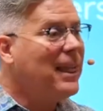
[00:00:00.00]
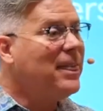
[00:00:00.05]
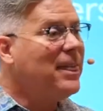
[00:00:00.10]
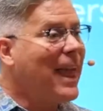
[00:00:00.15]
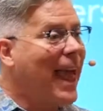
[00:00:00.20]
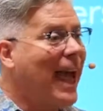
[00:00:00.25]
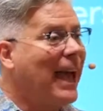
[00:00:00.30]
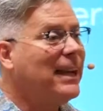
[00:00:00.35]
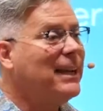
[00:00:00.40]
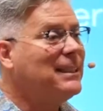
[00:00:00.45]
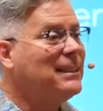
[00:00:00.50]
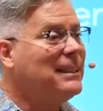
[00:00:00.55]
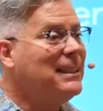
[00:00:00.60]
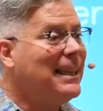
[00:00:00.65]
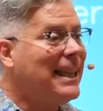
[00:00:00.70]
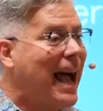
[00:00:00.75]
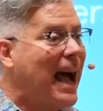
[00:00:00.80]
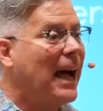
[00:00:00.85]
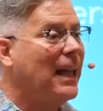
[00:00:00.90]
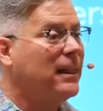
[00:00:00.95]
That is
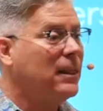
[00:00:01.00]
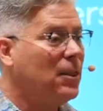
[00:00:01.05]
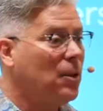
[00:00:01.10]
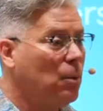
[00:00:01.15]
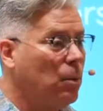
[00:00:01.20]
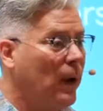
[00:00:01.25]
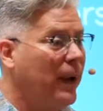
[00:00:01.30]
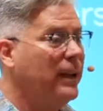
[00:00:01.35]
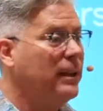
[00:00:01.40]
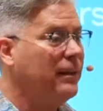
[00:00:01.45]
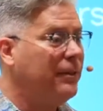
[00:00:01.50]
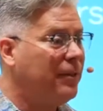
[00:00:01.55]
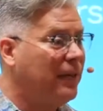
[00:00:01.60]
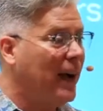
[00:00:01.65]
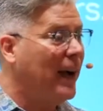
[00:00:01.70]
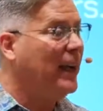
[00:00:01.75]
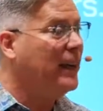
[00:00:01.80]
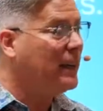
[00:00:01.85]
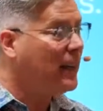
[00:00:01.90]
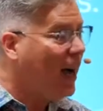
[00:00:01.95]
not the way to
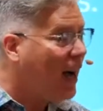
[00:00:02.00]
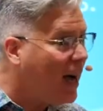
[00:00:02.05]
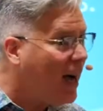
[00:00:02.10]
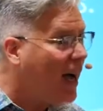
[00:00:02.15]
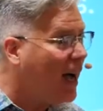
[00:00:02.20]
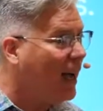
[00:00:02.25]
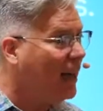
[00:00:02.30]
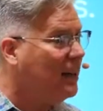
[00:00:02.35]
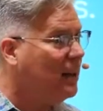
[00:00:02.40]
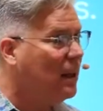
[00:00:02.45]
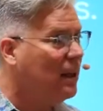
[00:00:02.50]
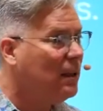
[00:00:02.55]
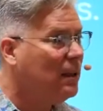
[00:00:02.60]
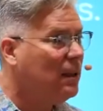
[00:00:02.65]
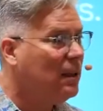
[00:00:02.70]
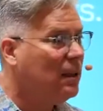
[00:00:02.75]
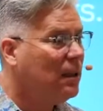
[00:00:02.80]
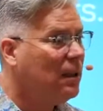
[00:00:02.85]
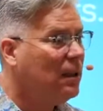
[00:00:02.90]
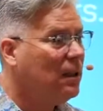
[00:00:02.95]
find God.
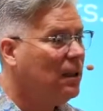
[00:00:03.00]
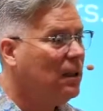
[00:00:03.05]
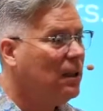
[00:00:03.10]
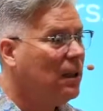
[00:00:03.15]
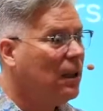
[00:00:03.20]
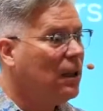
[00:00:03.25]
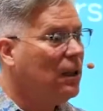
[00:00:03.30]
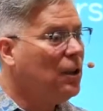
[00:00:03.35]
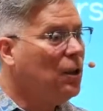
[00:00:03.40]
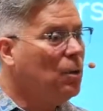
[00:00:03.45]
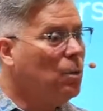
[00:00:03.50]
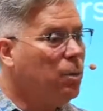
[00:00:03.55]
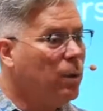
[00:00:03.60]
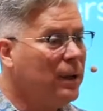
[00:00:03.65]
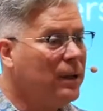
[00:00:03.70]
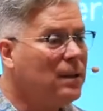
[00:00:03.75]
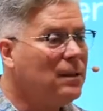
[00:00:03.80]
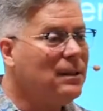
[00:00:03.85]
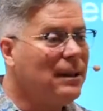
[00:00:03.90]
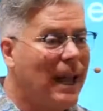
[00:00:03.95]
You
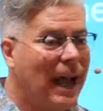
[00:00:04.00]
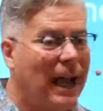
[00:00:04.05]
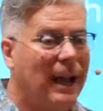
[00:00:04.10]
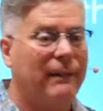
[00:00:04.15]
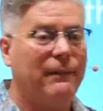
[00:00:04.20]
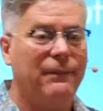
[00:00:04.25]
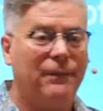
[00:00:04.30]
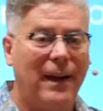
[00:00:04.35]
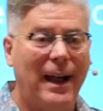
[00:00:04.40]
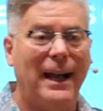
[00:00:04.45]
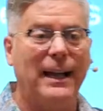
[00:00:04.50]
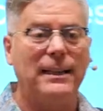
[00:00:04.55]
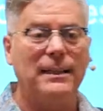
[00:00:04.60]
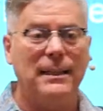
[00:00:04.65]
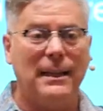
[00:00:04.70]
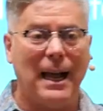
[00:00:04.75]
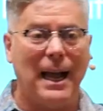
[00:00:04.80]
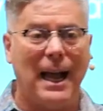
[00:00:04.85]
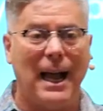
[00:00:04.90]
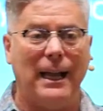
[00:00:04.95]
will not find
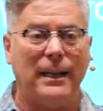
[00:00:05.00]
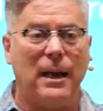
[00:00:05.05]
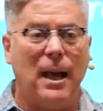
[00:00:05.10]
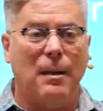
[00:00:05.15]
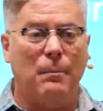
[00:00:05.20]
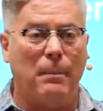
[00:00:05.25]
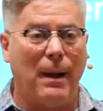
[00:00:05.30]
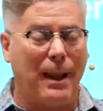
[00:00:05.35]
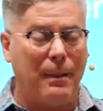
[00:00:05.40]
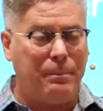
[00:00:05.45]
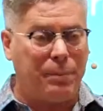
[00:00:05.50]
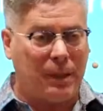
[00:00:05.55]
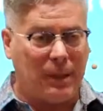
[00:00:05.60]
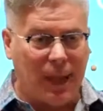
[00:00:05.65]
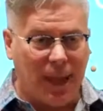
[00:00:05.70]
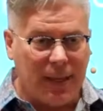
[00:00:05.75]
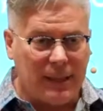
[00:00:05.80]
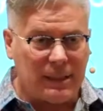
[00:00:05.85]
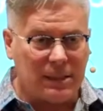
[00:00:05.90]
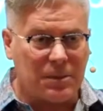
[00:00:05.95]
God by
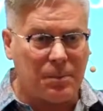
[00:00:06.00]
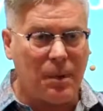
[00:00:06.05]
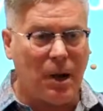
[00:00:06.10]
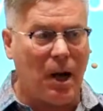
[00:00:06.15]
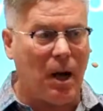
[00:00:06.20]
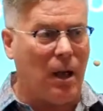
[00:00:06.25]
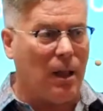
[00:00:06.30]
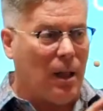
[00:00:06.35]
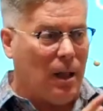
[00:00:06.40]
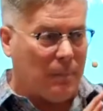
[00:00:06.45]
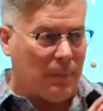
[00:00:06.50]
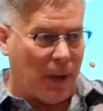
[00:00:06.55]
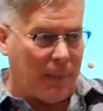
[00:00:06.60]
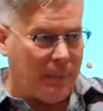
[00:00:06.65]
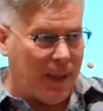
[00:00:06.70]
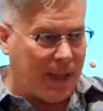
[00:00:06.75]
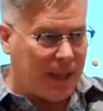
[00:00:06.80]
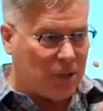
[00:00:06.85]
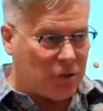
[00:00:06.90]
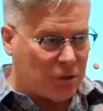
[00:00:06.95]
playing small, by
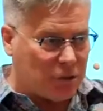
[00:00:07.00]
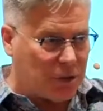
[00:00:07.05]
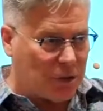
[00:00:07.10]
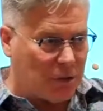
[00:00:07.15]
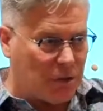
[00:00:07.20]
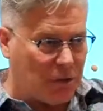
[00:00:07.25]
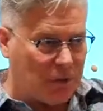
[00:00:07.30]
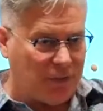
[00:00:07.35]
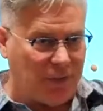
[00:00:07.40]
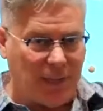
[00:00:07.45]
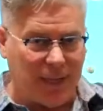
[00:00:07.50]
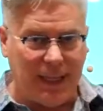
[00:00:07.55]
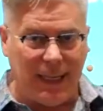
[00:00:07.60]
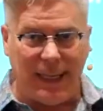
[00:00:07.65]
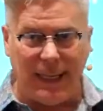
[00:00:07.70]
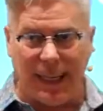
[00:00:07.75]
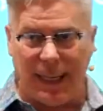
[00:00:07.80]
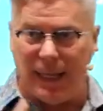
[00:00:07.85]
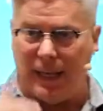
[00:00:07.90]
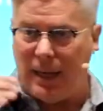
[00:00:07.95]
making sure you're
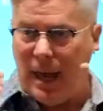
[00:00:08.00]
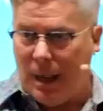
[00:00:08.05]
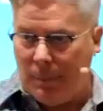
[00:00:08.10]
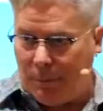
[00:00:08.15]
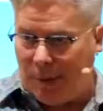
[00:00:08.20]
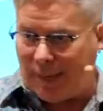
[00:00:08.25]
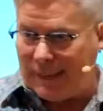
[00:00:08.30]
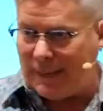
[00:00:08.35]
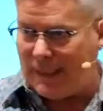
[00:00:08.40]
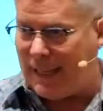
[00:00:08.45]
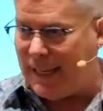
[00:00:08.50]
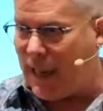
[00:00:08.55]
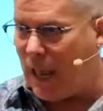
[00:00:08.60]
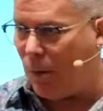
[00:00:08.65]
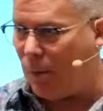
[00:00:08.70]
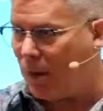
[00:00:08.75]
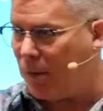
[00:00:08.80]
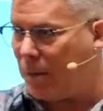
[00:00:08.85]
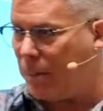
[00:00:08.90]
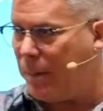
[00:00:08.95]
fitting in, by seeing
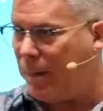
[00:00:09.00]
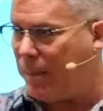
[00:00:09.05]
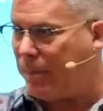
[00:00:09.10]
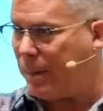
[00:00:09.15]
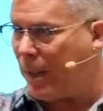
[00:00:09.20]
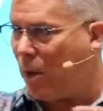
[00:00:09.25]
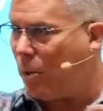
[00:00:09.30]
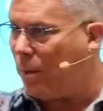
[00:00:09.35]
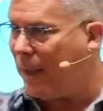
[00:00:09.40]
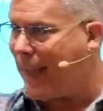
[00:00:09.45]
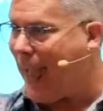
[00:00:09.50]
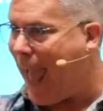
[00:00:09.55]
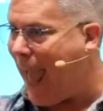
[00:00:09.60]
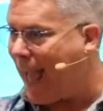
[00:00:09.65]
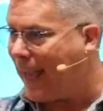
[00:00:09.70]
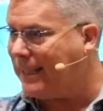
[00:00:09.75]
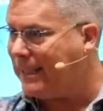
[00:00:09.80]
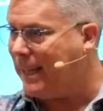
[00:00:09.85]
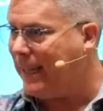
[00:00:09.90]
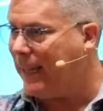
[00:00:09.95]
how other people are
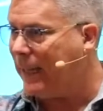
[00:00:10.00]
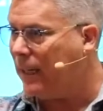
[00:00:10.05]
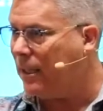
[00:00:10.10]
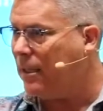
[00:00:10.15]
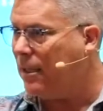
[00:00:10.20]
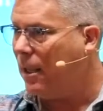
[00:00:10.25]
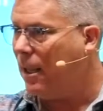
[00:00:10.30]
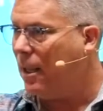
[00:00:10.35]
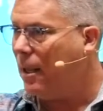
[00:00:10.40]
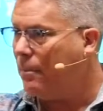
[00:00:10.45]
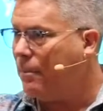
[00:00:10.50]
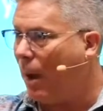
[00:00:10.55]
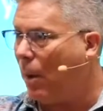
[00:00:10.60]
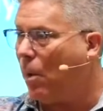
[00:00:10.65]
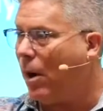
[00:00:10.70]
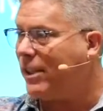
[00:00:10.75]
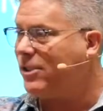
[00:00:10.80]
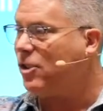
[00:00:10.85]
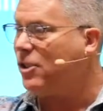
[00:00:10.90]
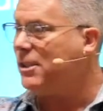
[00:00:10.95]
reacting, by
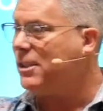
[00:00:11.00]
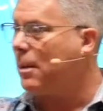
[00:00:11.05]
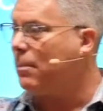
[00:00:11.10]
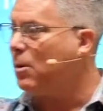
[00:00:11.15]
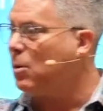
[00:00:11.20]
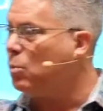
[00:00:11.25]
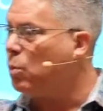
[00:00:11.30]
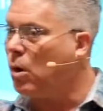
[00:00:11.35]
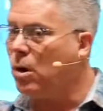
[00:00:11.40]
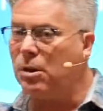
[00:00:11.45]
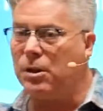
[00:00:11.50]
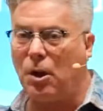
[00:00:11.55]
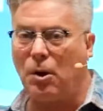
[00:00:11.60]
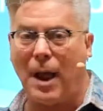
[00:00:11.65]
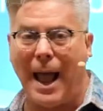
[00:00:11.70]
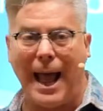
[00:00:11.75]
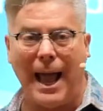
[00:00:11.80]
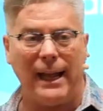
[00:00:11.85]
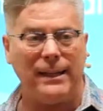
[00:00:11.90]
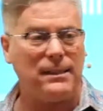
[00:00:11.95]
watching someone roll their
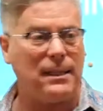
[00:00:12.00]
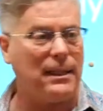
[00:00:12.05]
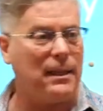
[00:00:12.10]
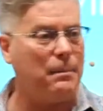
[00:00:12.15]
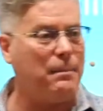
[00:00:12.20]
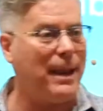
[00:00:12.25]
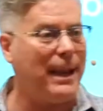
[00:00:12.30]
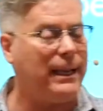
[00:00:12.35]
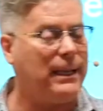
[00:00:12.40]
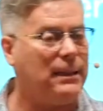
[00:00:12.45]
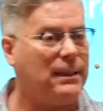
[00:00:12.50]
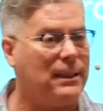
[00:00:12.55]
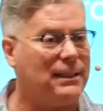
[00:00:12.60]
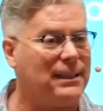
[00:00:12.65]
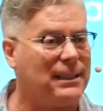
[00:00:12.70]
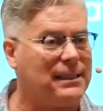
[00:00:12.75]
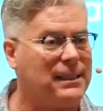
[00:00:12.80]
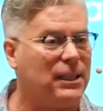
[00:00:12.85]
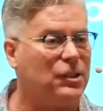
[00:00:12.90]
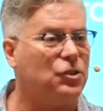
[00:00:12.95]
eyes and then making the
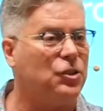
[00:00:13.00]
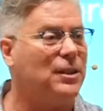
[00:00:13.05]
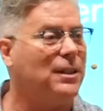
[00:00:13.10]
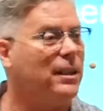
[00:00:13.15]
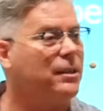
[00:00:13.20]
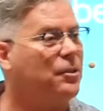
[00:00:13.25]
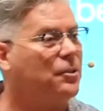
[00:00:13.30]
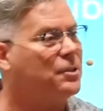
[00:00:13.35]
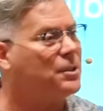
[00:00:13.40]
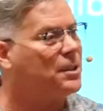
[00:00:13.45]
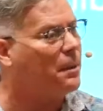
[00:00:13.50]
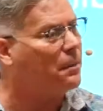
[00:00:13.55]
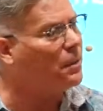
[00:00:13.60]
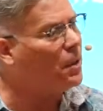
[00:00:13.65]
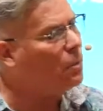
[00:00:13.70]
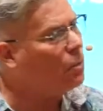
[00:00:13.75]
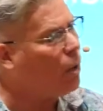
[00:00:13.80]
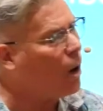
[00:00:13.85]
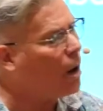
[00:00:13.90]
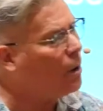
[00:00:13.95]
decision that there's
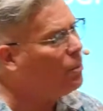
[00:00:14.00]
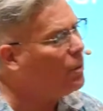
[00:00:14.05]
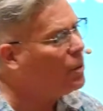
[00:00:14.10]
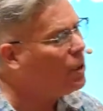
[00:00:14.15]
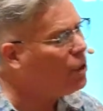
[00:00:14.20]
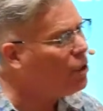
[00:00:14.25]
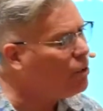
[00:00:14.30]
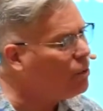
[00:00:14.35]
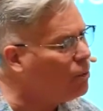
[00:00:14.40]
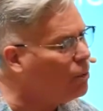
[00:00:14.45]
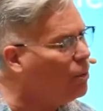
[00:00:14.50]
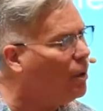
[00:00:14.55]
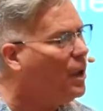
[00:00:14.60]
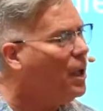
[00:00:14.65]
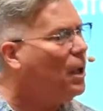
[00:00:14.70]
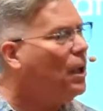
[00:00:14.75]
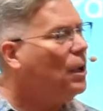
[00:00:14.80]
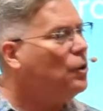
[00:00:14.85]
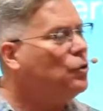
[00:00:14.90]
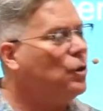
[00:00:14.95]
something wrong with you.
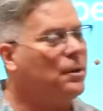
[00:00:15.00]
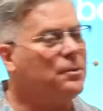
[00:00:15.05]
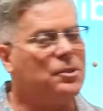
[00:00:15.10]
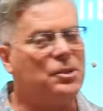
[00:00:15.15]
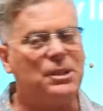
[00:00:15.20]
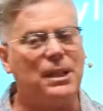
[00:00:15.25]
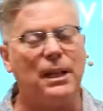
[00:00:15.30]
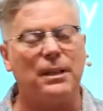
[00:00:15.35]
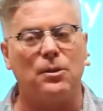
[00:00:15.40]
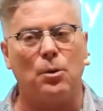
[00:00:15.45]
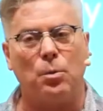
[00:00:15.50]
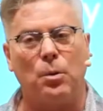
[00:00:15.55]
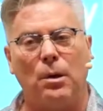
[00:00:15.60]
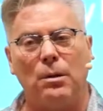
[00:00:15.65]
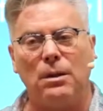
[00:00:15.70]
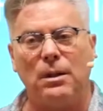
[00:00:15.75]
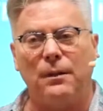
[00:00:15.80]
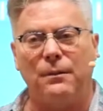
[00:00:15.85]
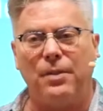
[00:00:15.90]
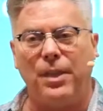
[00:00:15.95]
Do you understand the
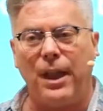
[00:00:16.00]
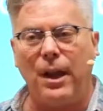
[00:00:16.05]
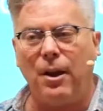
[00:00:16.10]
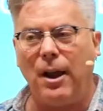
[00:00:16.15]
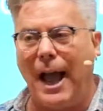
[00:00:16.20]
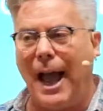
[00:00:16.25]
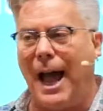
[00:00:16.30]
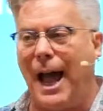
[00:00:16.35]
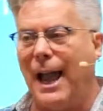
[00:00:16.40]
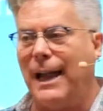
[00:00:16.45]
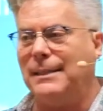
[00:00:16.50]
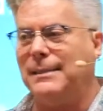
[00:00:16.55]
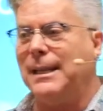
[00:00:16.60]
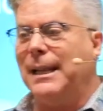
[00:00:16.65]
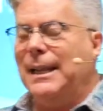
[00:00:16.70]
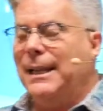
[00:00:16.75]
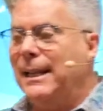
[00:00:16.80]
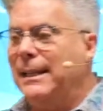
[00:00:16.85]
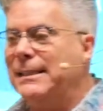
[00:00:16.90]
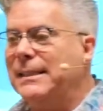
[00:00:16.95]
rolling of their eyes
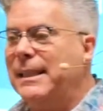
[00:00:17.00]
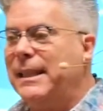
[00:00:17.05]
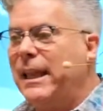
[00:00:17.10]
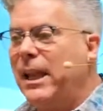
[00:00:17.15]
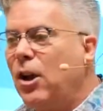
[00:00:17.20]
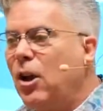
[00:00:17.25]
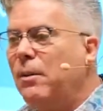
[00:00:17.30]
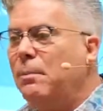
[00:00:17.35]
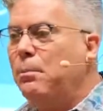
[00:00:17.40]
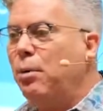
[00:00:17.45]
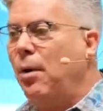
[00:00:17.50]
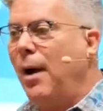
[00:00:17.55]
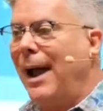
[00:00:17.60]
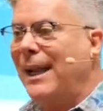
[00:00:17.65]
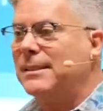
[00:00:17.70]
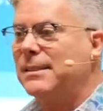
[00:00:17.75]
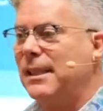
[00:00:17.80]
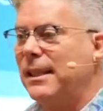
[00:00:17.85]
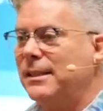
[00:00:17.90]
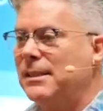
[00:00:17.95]
is their
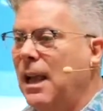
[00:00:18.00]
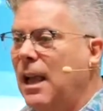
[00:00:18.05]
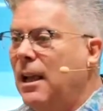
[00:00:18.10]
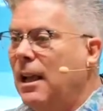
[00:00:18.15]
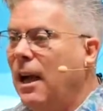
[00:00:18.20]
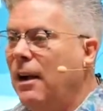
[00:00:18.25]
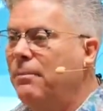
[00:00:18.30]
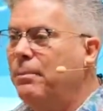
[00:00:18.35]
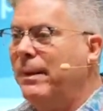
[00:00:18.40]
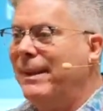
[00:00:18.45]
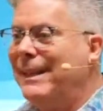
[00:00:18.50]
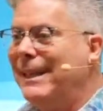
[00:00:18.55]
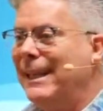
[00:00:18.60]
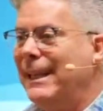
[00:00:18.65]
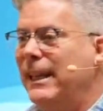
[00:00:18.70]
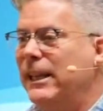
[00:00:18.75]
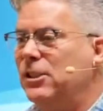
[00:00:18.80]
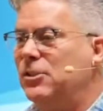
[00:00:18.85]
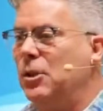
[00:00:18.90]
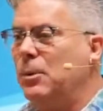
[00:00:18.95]
process of
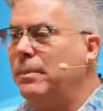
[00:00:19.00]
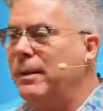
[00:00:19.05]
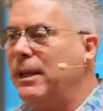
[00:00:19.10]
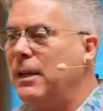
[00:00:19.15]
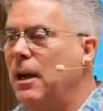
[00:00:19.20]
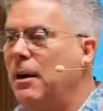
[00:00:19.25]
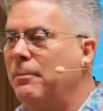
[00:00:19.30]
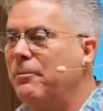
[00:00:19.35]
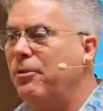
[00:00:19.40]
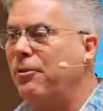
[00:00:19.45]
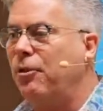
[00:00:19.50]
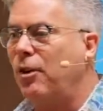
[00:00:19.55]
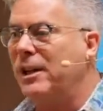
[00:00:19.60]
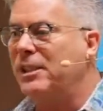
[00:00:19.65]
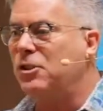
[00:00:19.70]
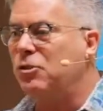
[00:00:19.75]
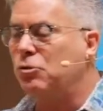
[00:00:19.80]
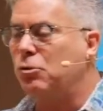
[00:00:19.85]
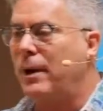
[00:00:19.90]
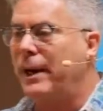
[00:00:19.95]
beginning to become
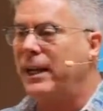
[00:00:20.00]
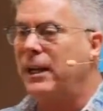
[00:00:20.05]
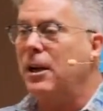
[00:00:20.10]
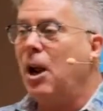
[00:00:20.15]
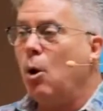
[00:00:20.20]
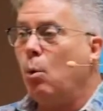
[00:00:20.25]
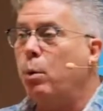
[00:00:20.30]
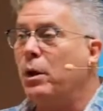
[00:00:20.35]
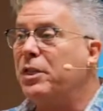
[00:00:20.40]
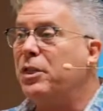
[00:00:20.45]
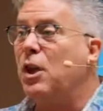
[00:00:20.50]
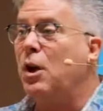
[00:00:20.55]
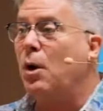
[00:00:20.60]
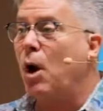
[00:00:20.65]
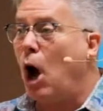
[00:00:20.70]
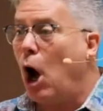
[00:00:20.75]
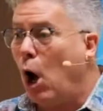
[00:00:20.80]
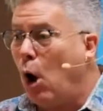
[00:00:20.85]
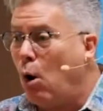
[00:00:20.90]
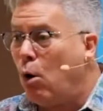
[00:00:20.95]
frustrated with
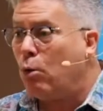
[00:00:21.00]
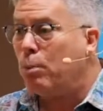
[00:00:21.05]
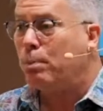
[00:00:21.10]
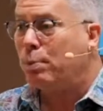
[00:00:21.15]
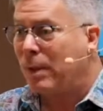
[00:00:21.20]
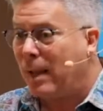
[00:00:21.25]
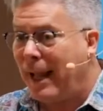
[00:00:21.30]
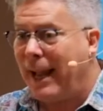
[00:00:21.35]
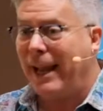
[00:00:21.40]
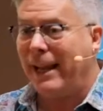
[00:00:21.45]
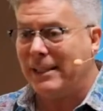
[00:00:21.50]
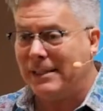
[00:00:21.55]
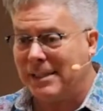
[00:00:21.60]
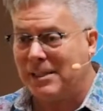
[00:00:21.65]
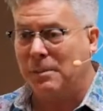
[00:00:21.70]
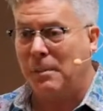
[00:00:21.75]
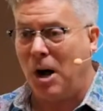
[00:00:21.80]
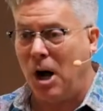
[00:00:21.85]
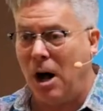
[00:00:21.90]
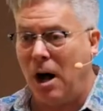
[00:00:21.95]
their own playing
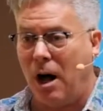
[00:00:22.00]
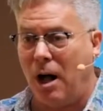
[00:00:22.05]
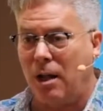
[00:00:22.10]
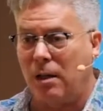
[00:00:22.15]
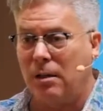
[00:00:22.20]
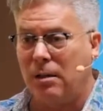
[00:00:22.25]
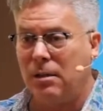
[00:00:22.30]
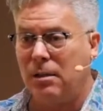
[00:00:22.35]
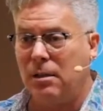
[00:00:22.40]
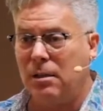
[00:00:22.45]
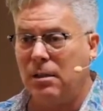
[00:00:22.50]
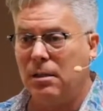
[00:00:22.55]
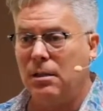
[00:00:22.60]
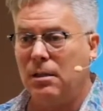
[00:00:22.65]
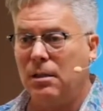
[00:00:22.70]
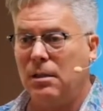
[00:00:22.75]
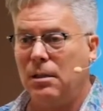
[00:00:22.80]
small?